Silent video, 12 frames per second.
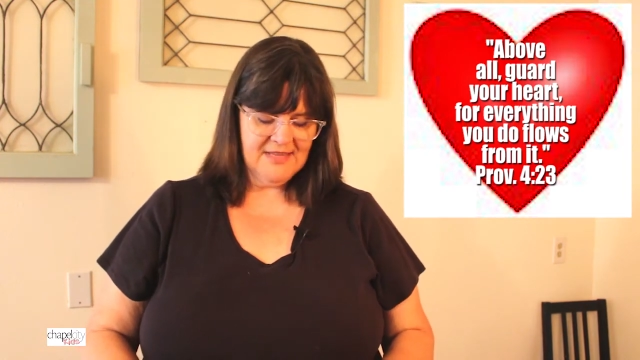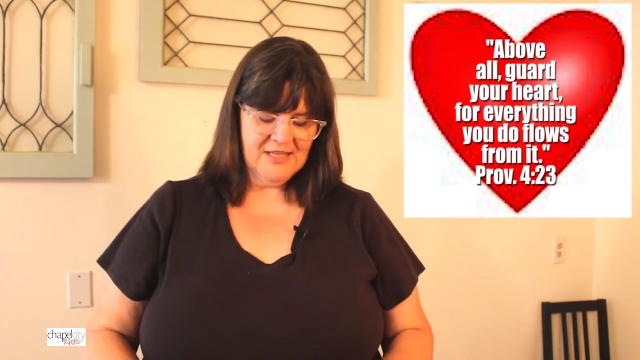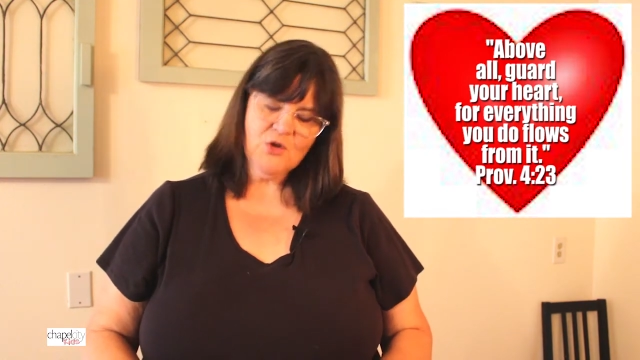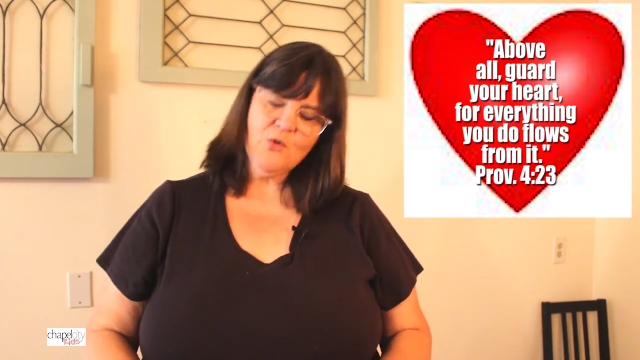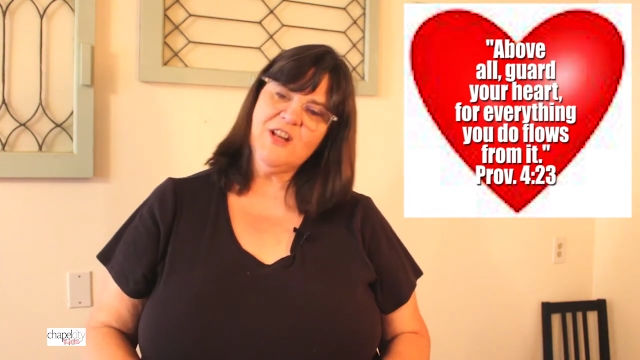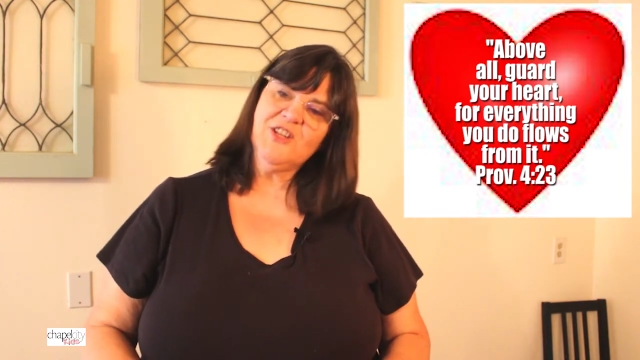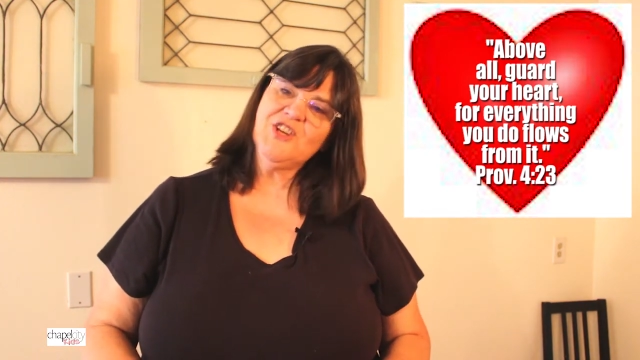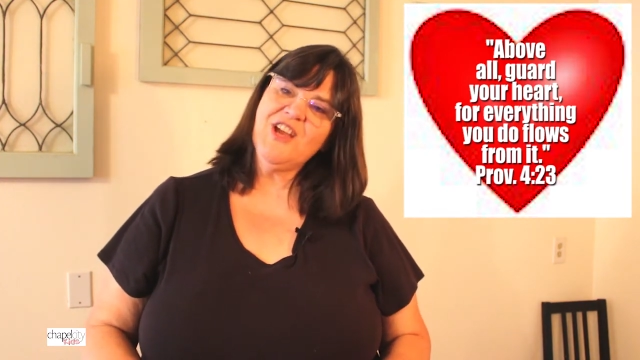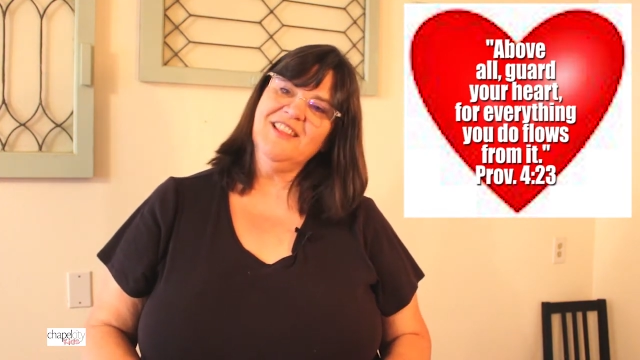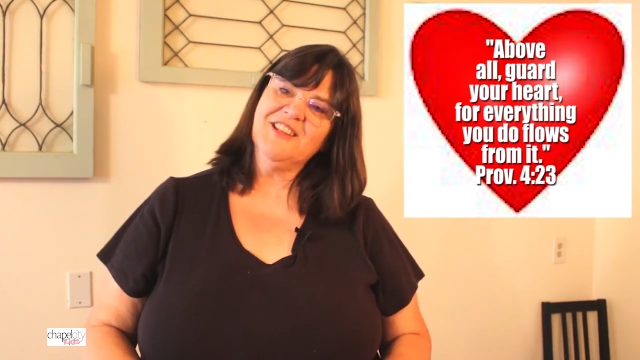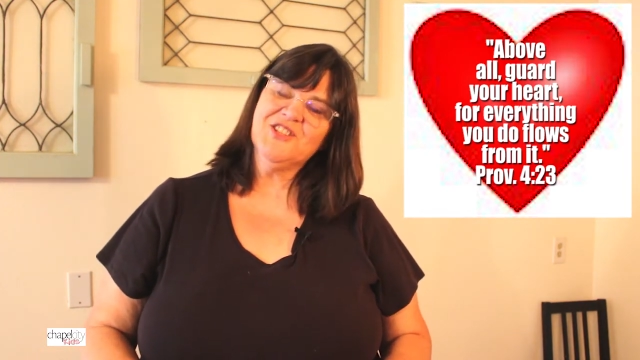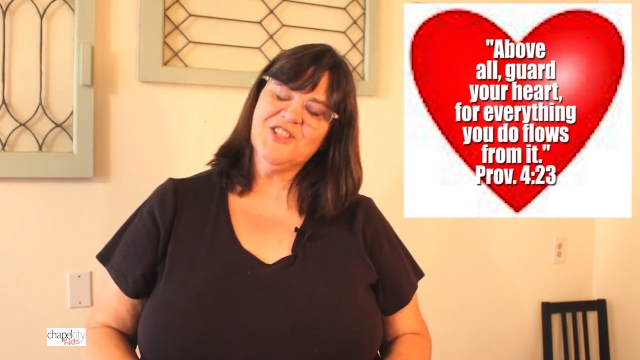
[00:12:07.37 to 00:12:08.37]
It's quite a
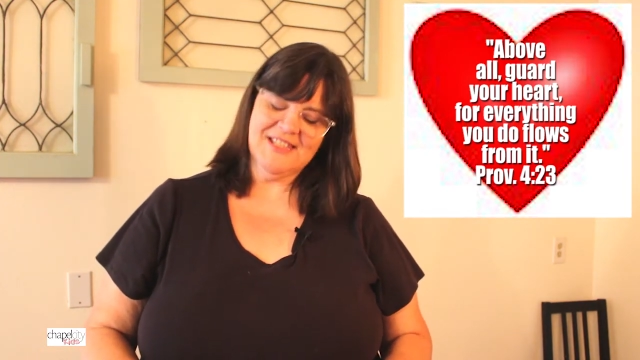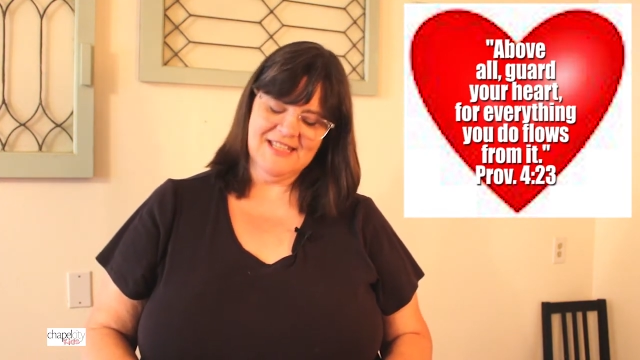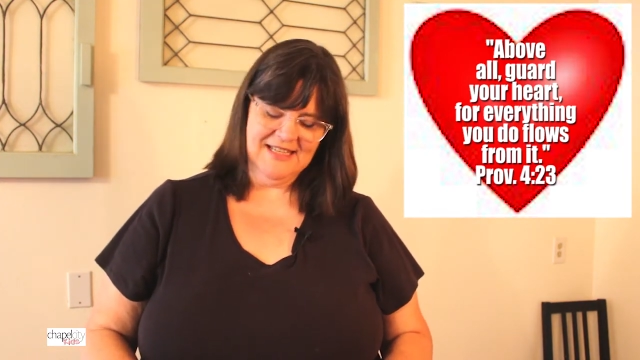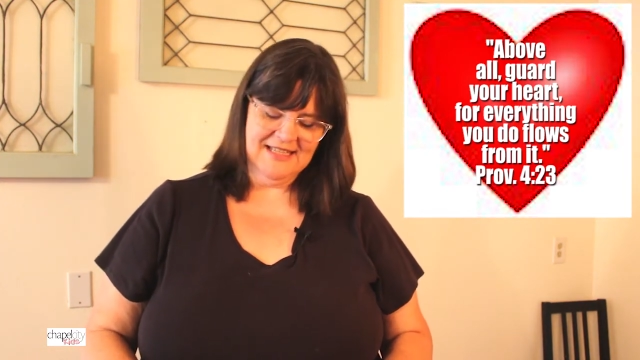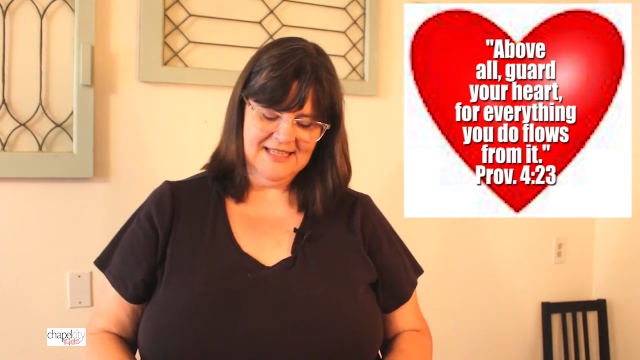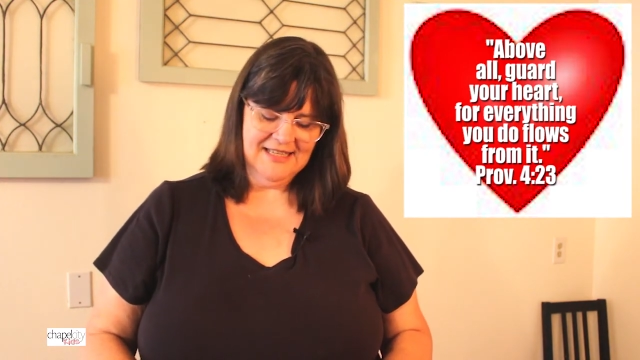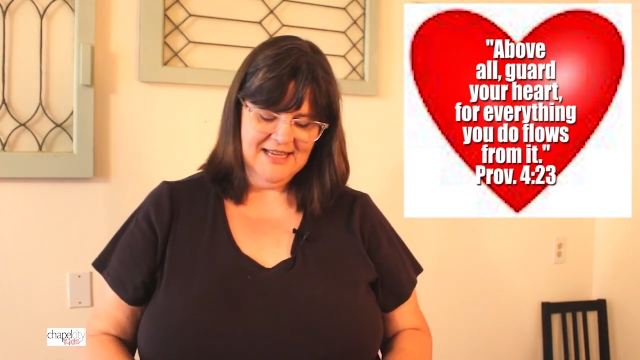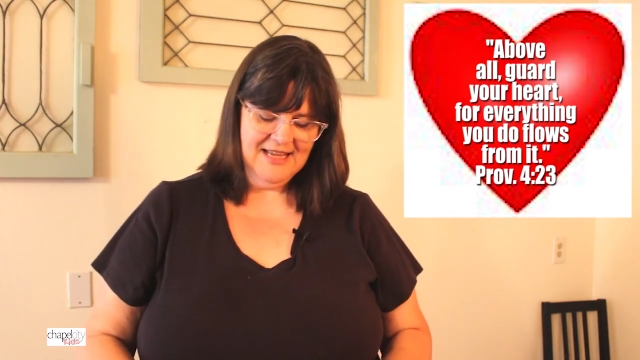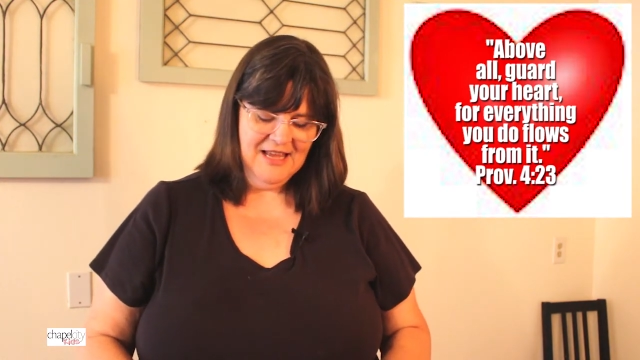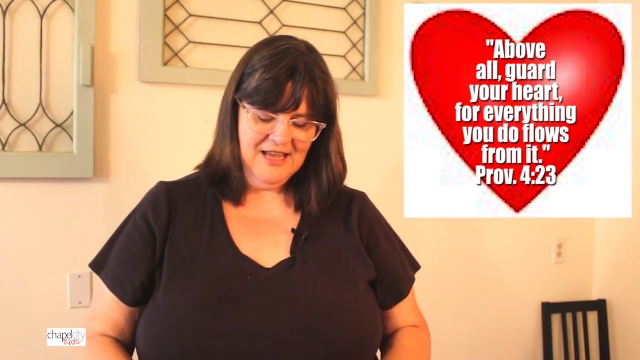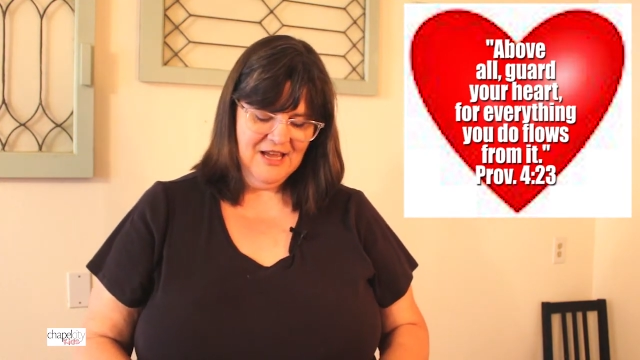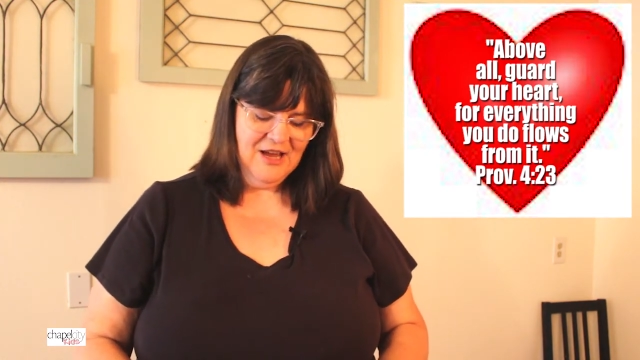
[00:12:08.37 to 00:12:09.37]
challenge, isn't it?
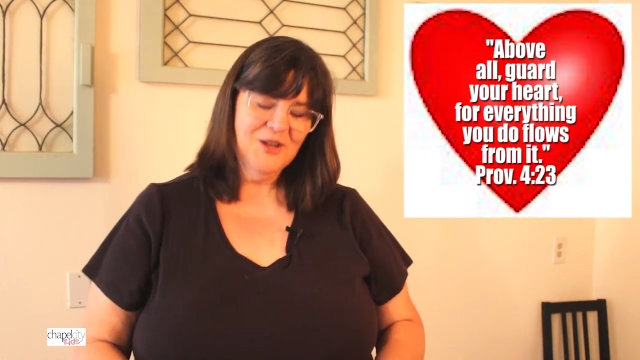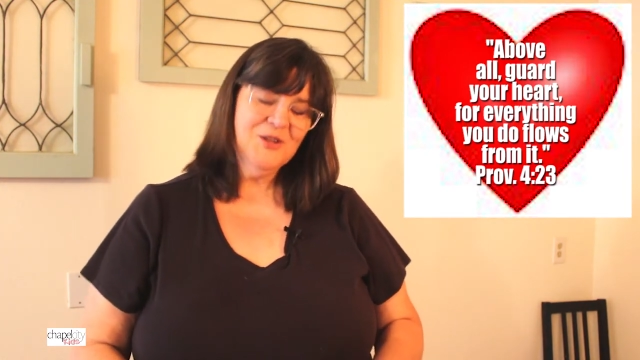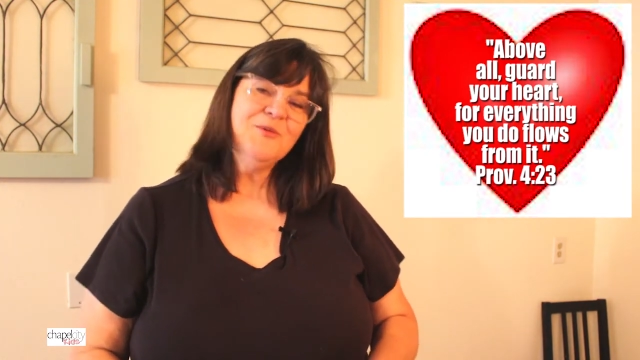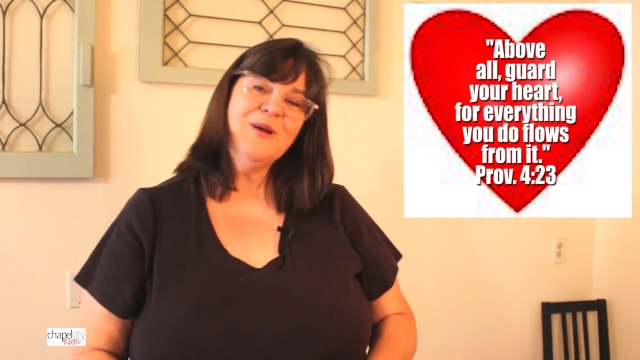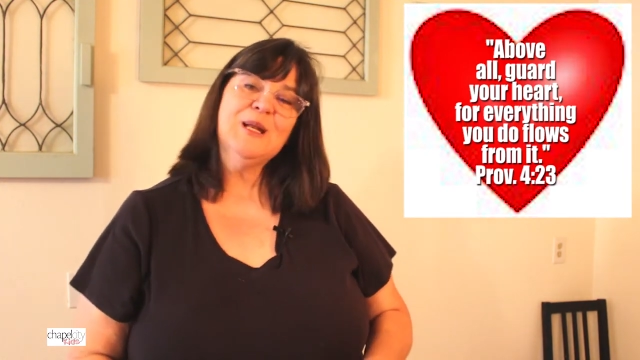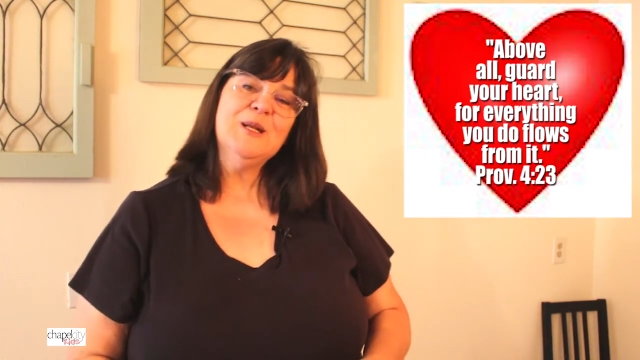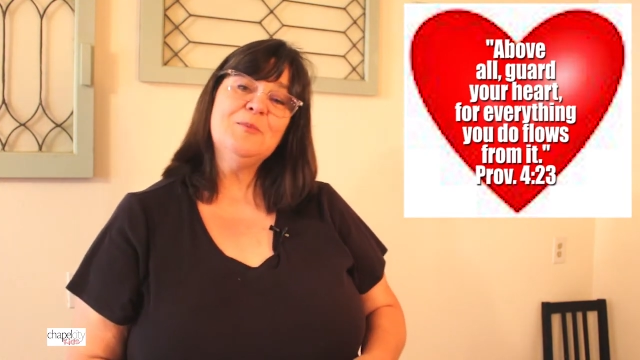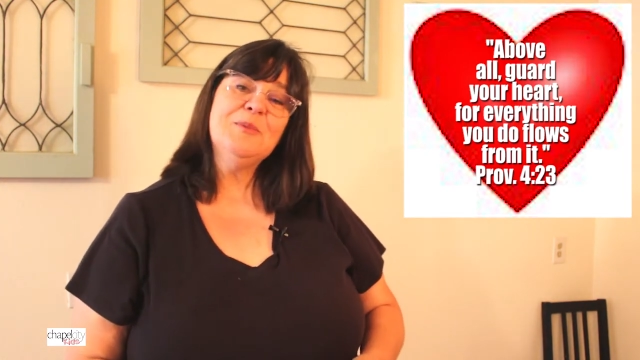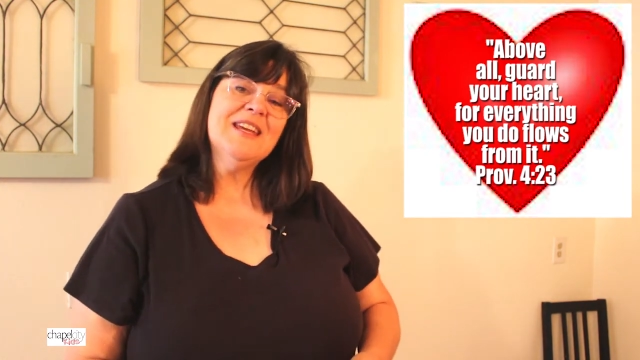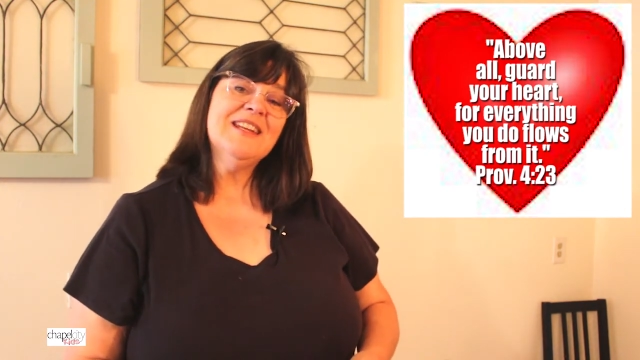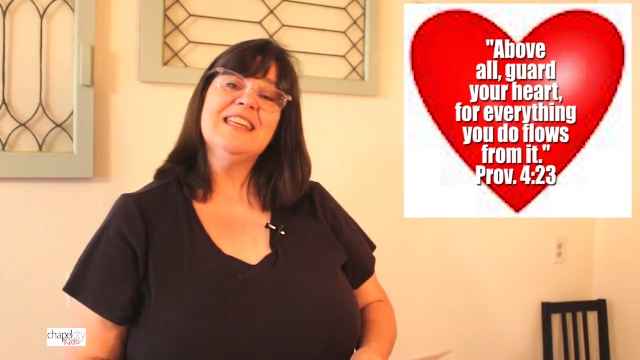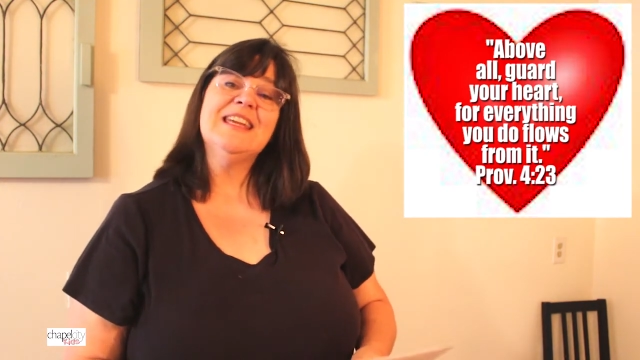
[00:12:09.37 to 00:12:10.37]
Are you ready to
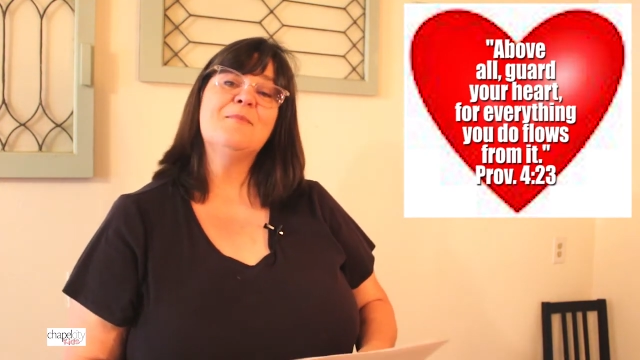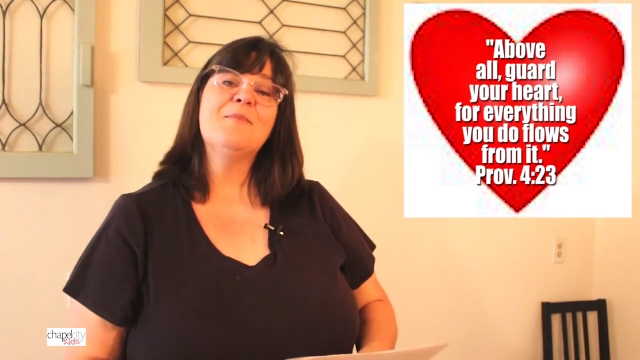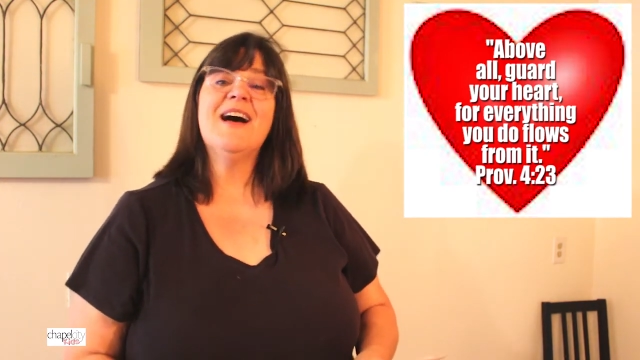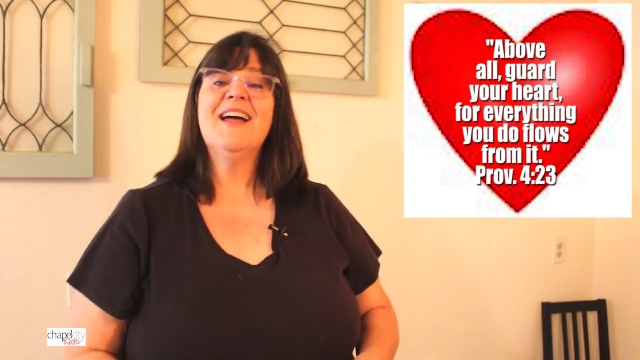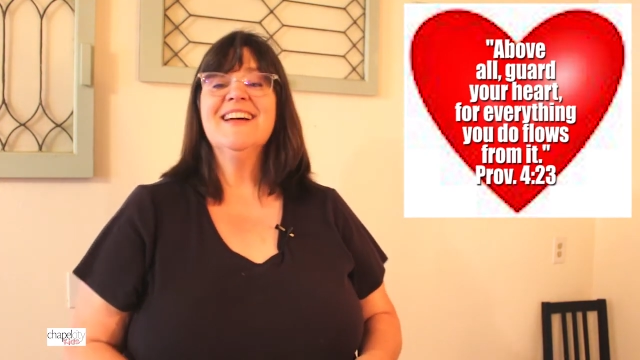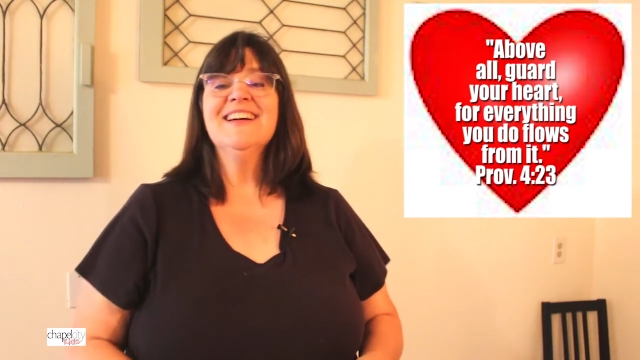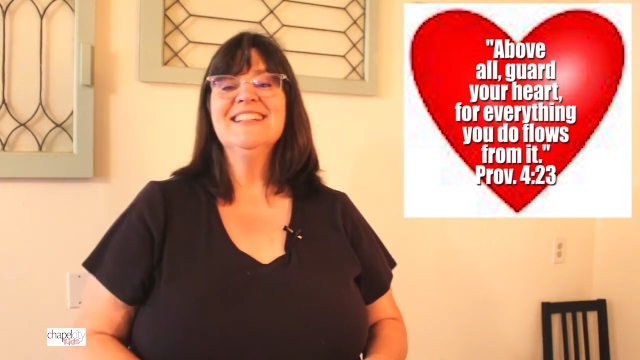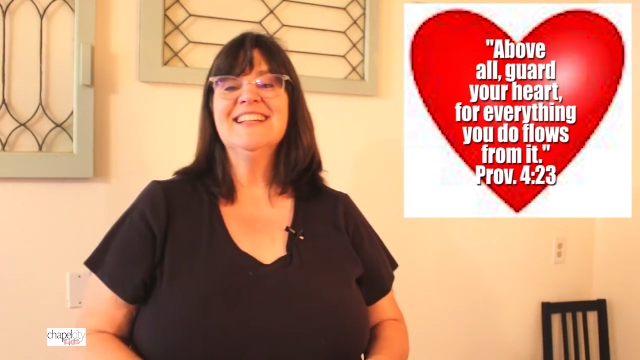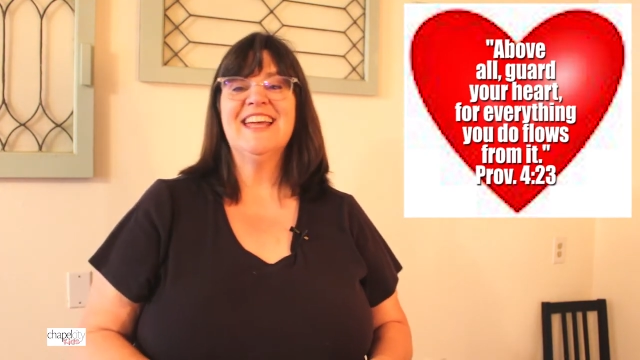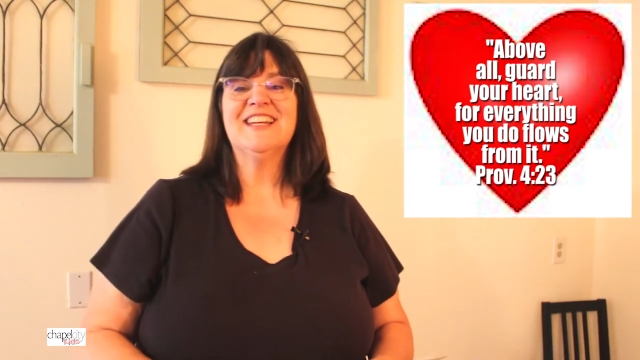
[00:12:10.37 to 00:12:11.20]
be a Nehemiah